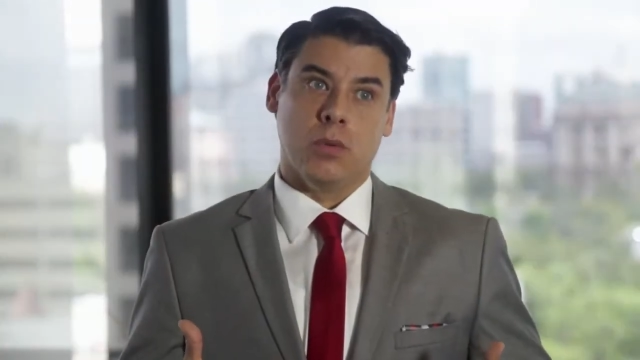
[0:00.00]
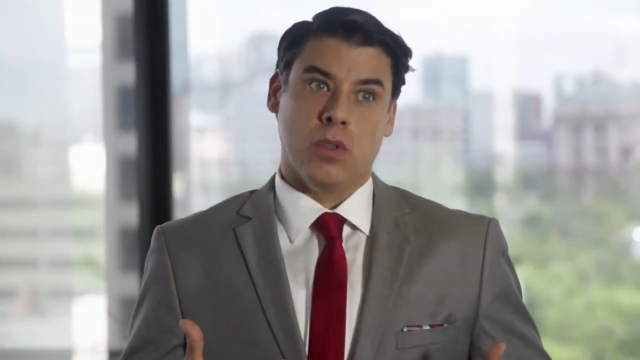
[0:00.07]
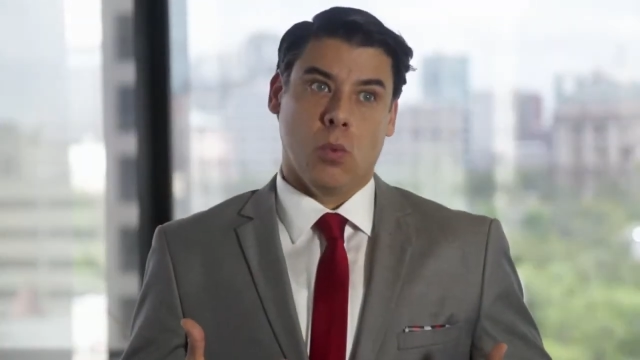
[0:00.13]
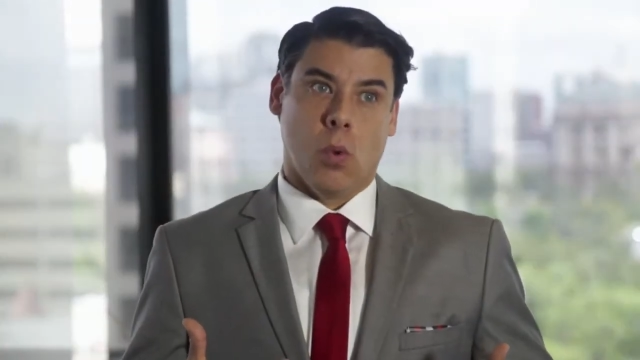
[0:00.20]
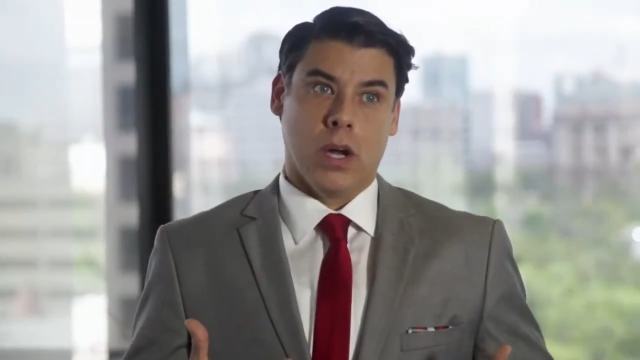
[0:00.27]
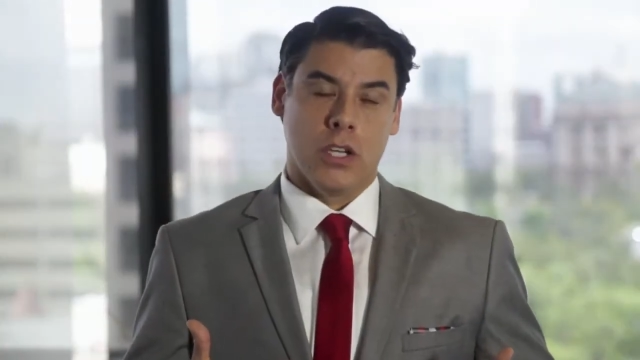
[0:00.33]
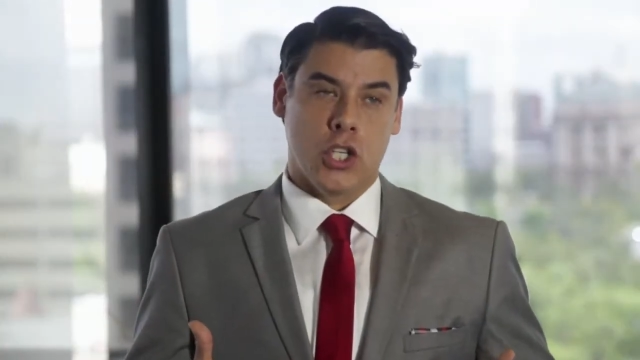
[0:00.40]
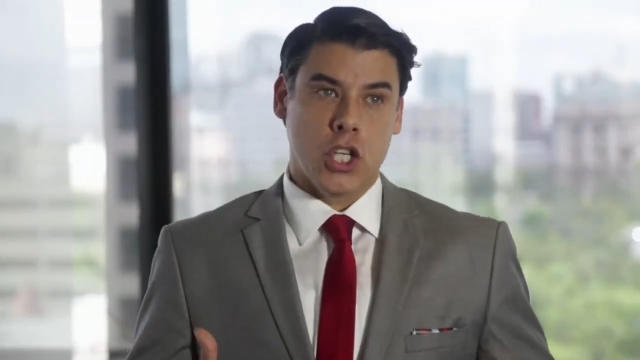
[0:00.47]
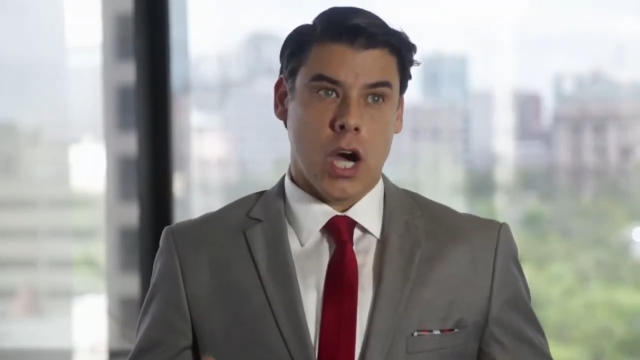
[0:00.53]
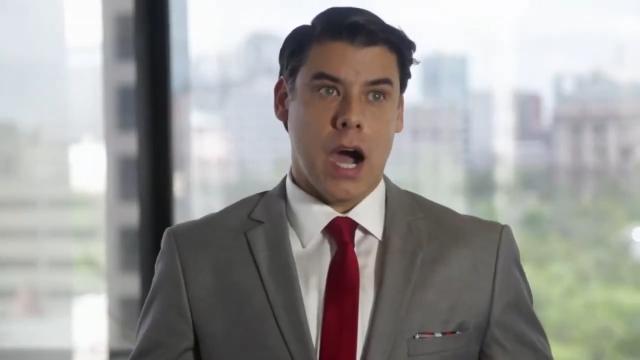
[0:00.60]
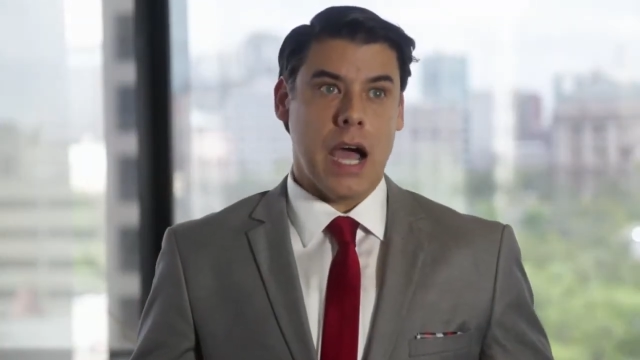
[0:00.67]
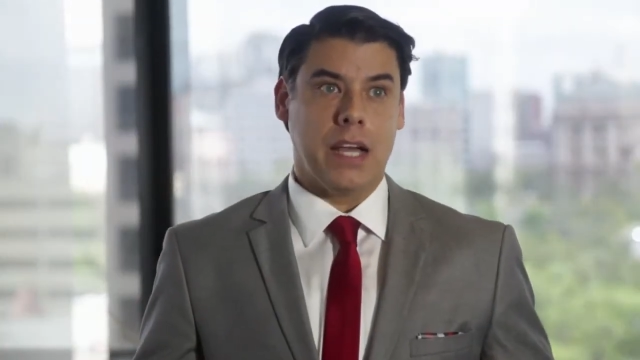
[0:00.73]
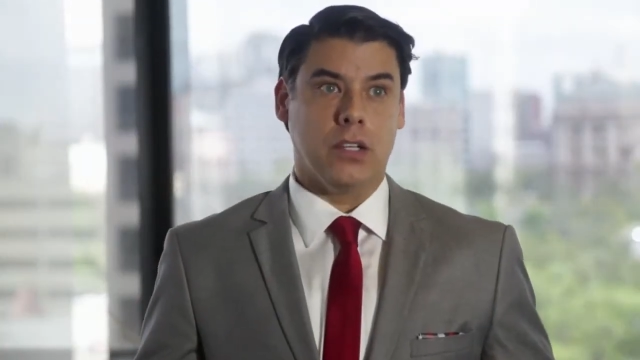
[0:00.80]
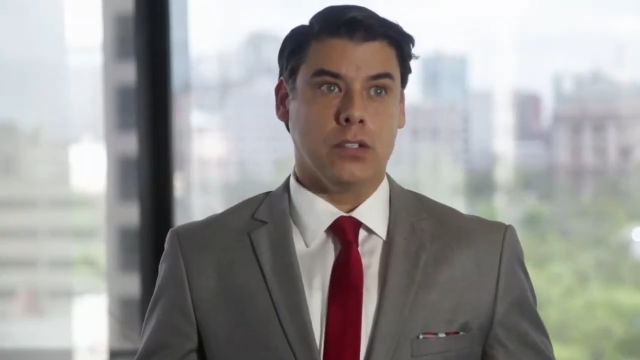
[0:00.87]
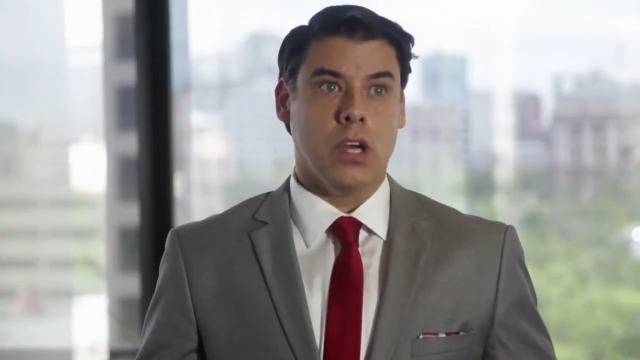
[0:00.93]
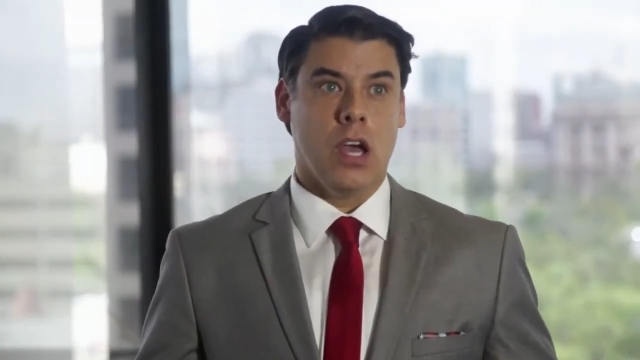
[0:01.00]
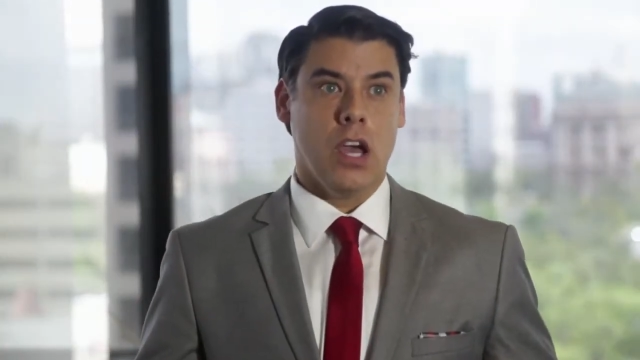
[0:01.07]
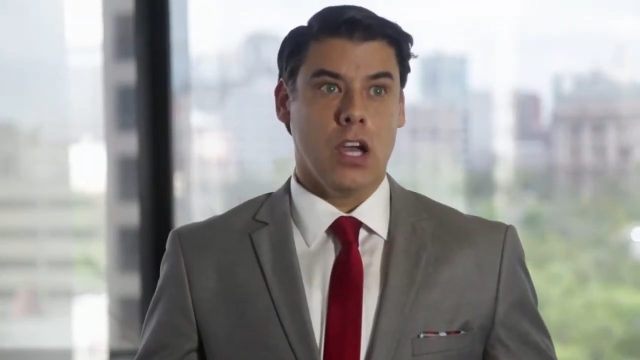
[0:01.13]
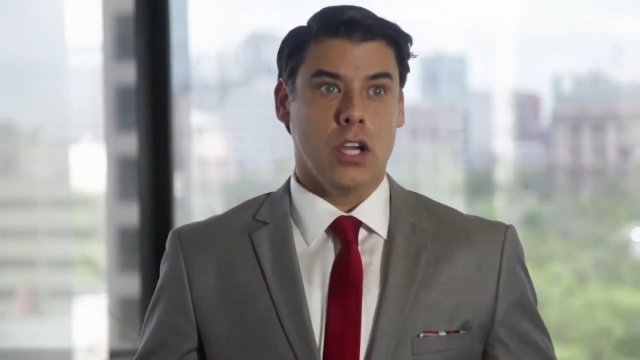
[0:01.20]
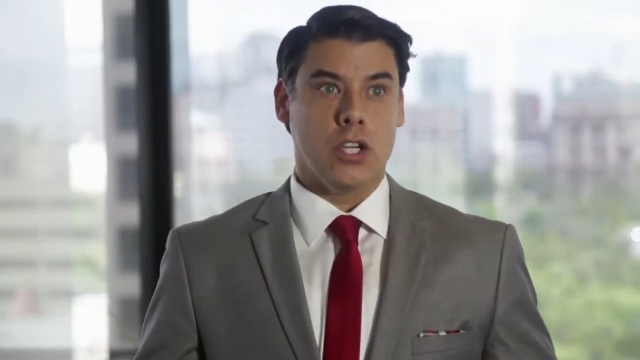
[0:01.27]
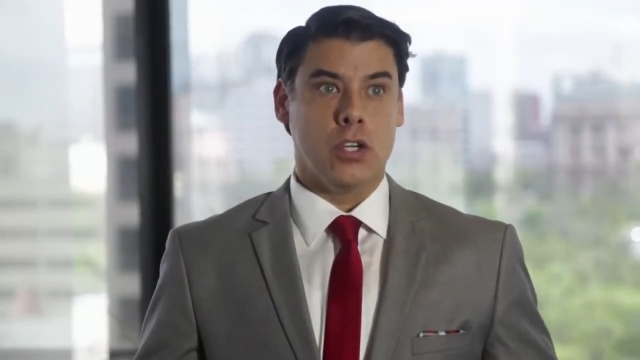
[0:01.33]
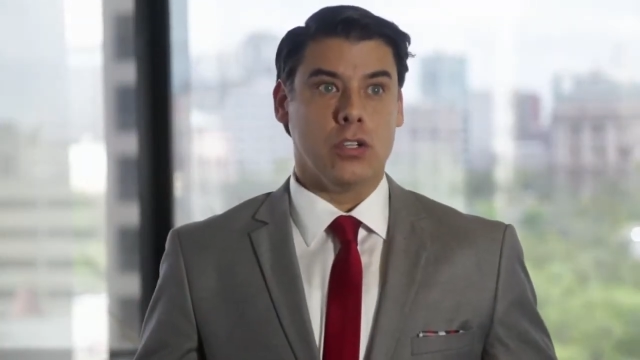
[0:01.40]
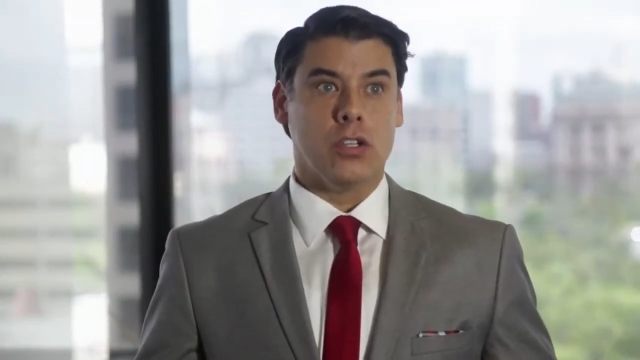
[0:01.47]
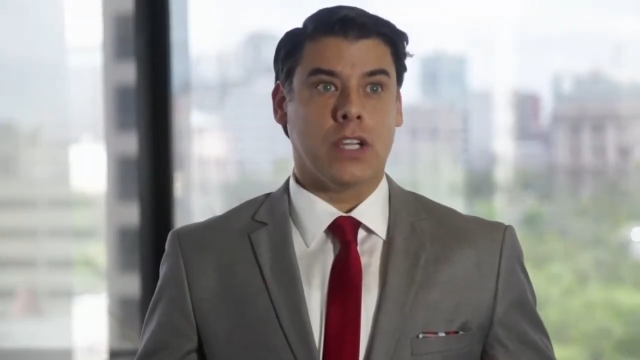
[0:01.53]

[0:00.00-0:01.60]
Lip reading: with one child, you're